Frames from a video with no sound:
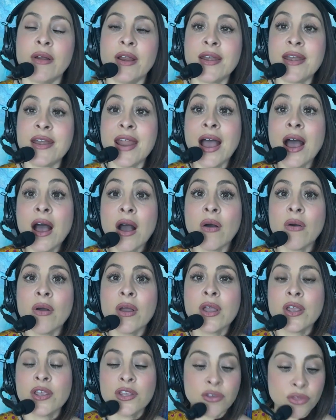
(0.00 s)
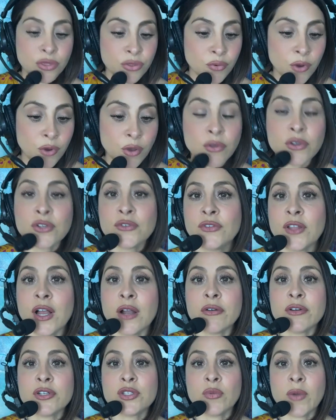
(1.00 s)
And now you throw those
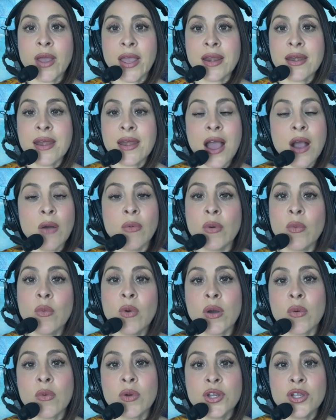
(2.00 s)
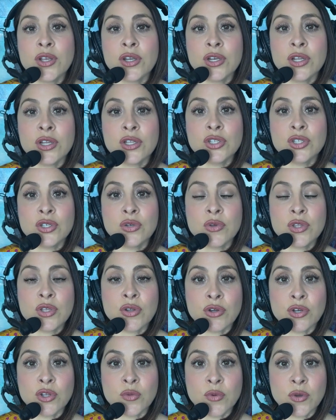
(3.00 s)
flowers away. Now what are you going to do with
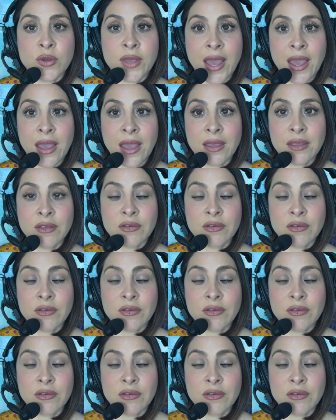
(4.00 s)
your new bouquet?